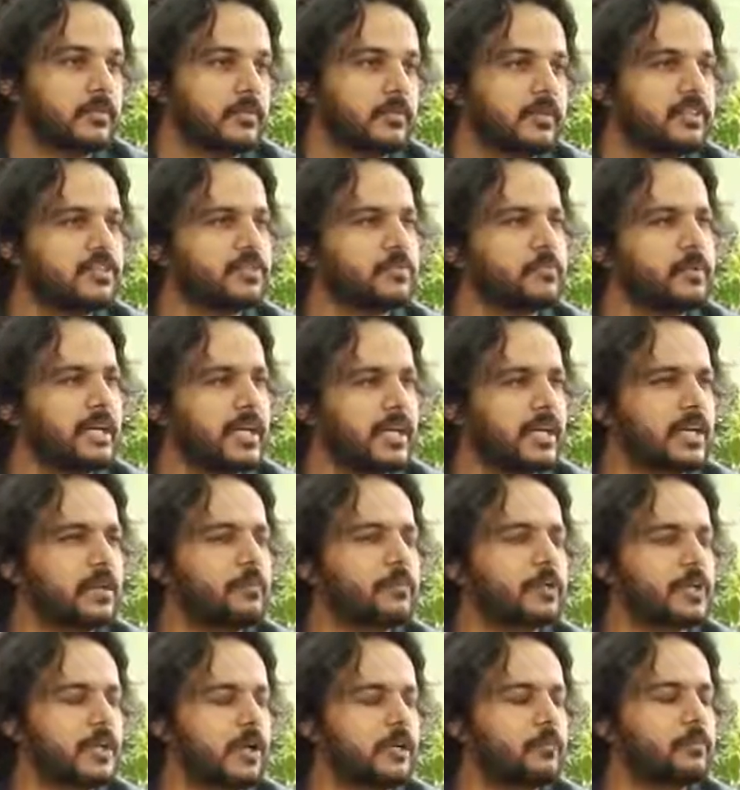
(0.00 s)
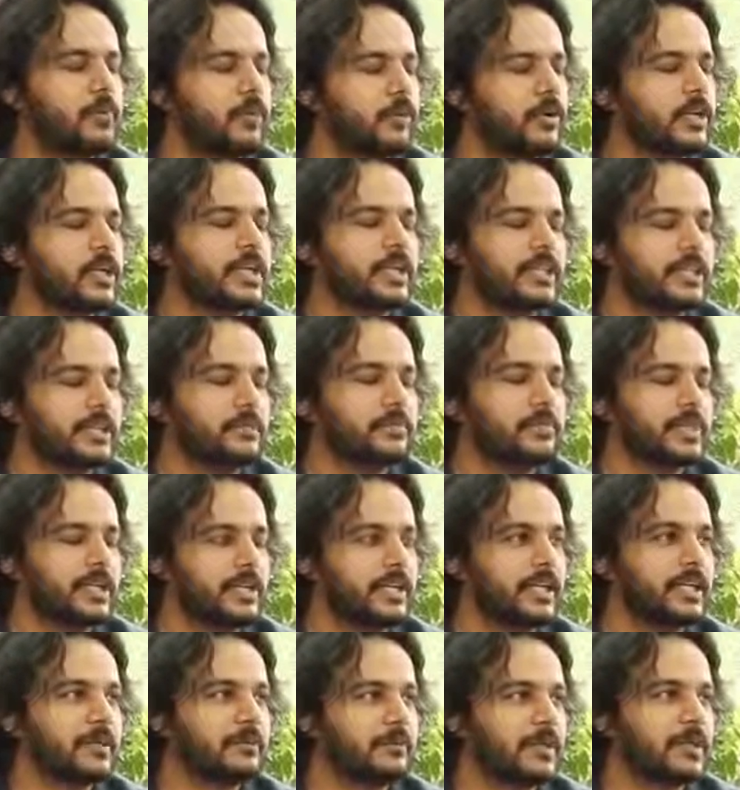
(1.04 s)
which may come around boring in the
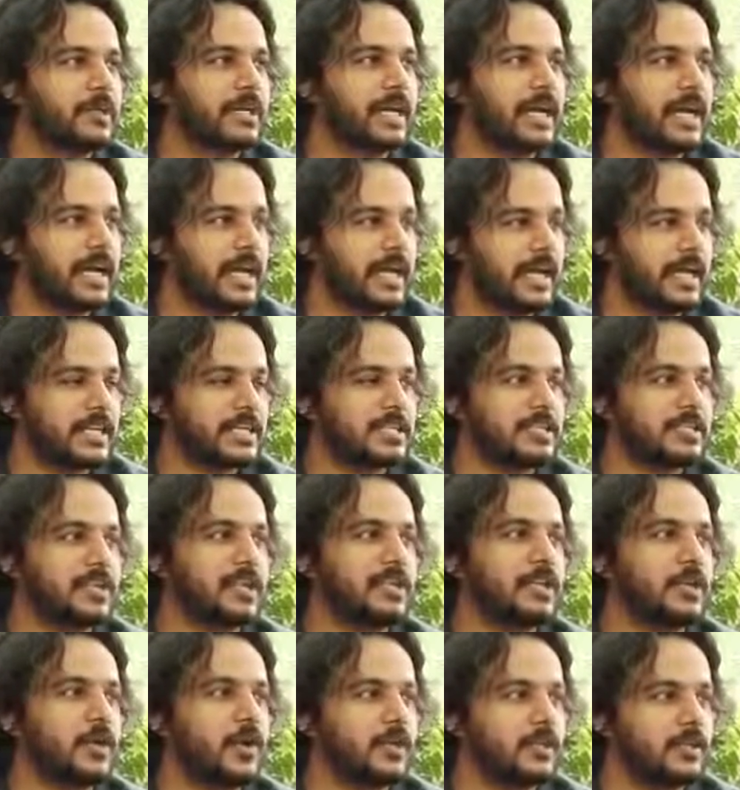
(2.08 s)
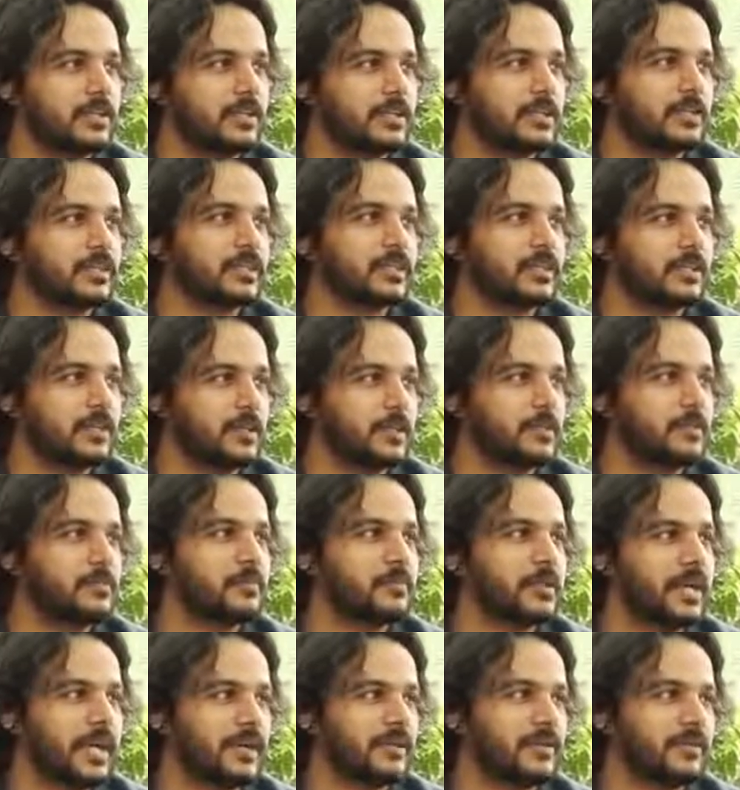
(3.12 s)
beginning, but has a longer
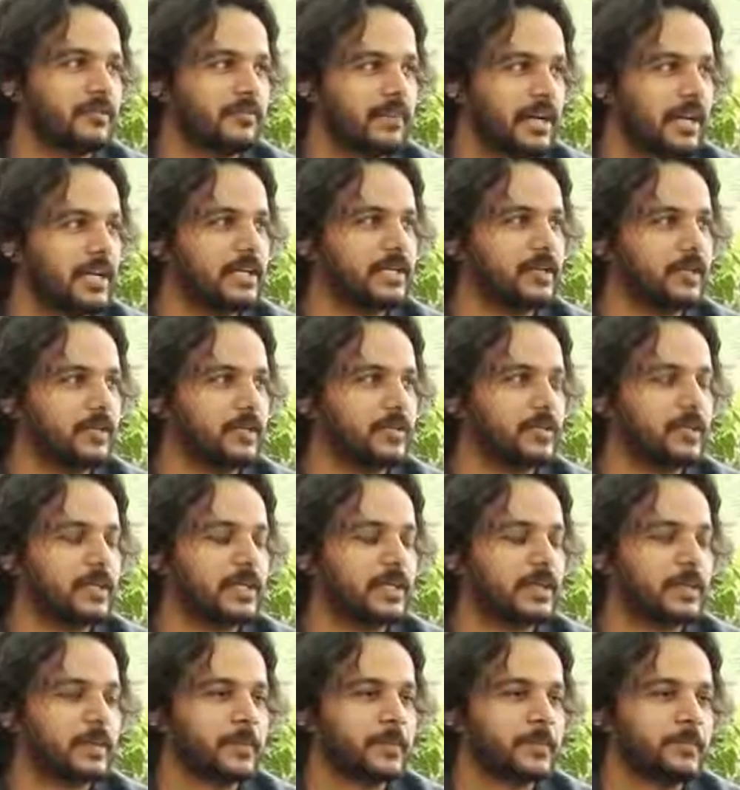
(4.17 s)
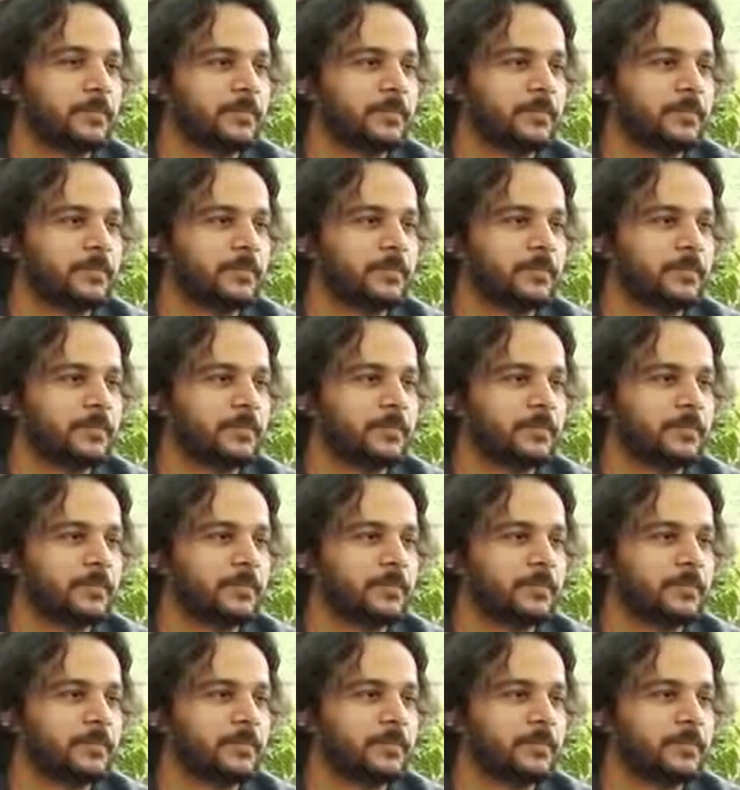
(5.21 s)
term value to it,